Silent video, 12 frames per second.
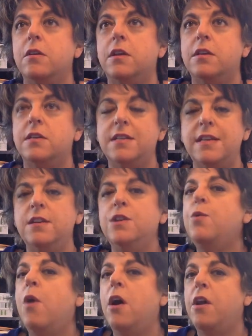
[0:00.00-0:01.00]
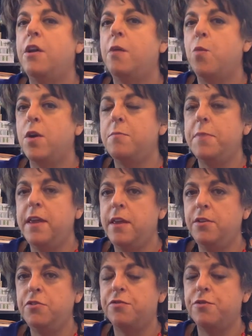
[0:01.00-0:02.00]
continue on one
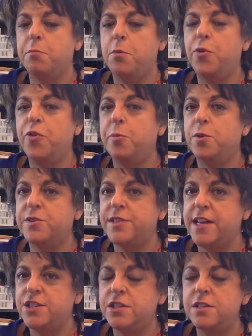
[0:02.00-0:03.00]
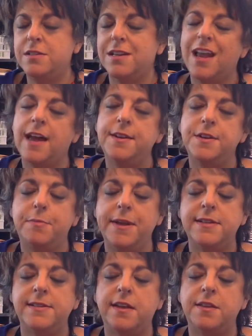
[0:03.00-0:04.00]
piece for multiple sessions. It kind of
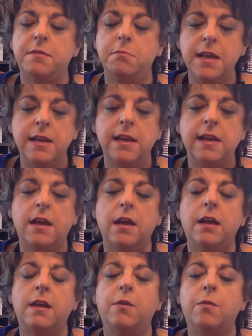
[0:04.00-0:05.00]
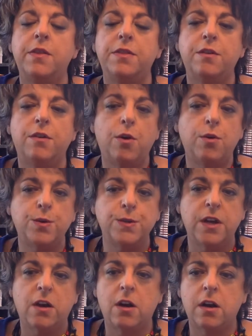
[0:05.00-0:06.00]
depends on the media and what the goals
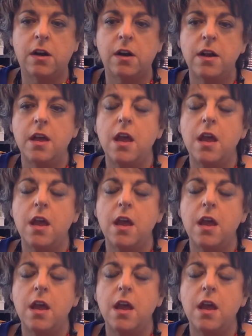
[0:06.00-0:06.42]
are.